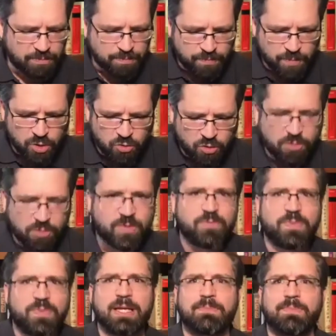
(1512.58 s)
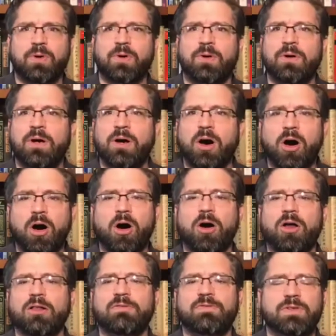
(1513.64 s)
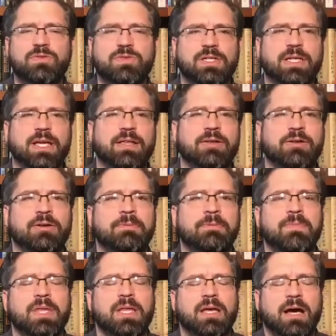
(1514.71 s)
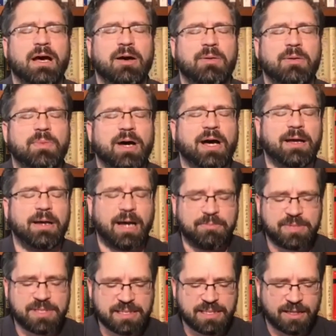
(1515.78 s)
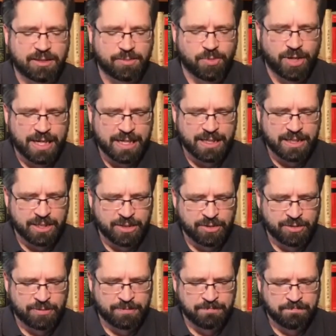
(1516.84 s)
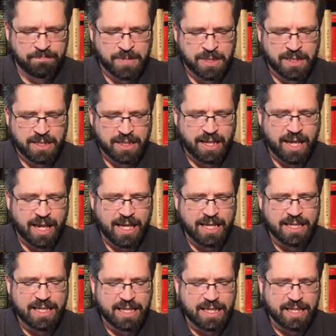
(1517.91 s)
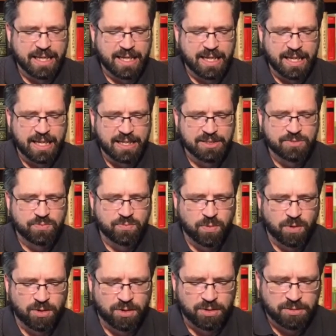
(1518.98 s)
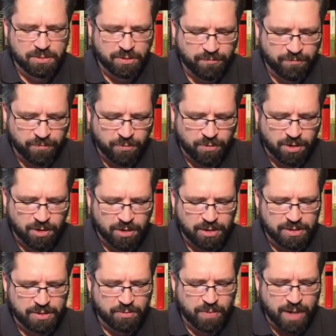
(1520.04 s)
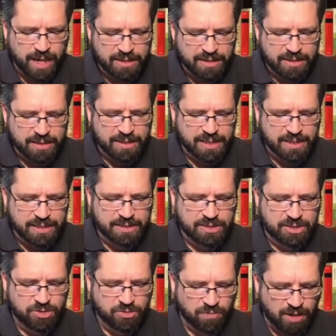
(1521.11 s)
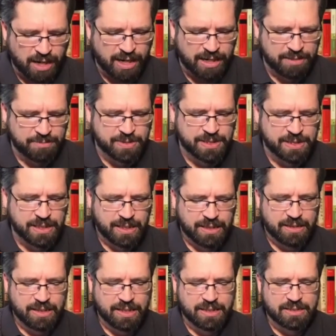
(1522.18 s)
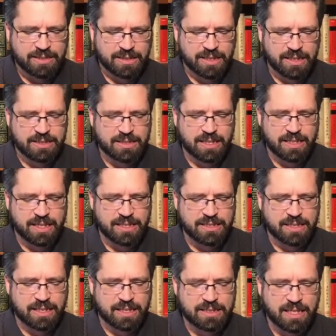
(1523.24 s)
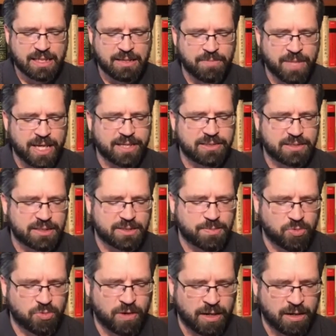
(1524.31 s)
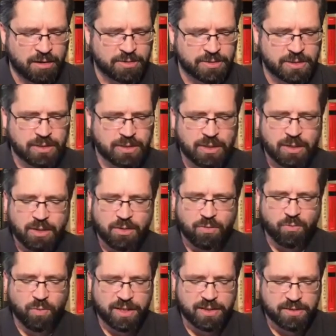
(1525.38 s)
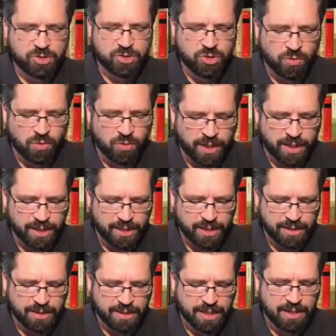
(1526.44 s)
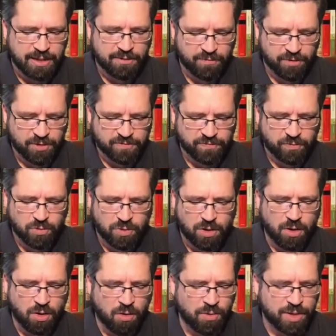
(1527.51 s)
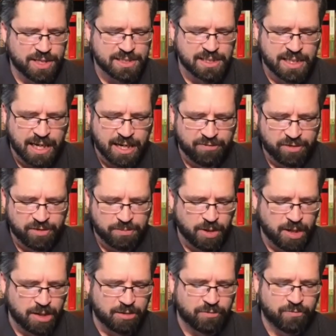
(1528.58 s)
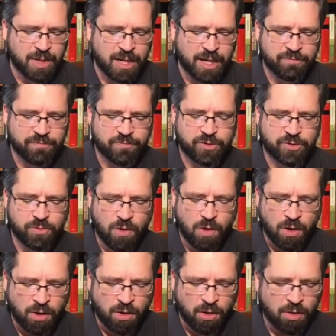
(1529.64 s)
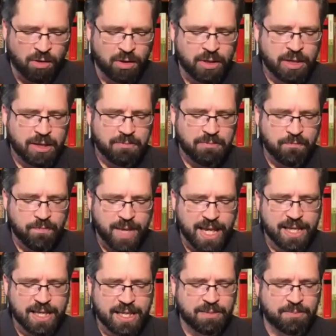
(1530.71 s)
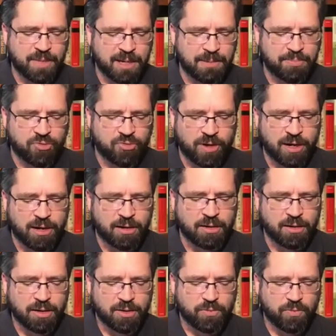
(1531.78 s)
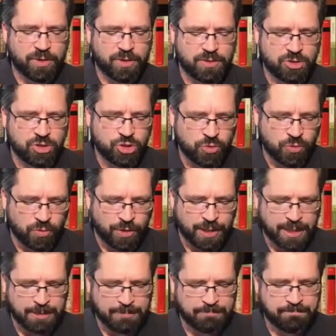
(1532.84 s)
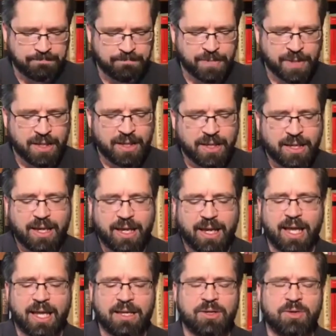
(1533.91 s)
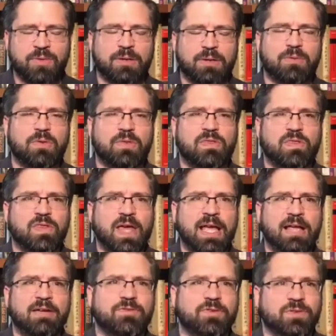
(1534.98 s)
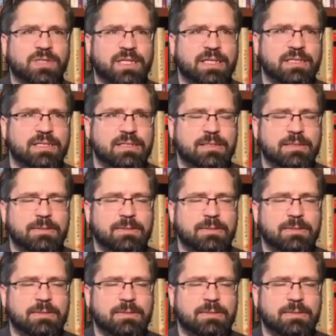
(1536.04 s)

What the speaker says: group of people, all of you together. I'm celebrating you." And his word for the way that he describes this is that he says he makes his prayers with joy at the end of verse 4. "Always in every prayer of mine for you all, making my prayer with joy." And you know what? Thankfulness,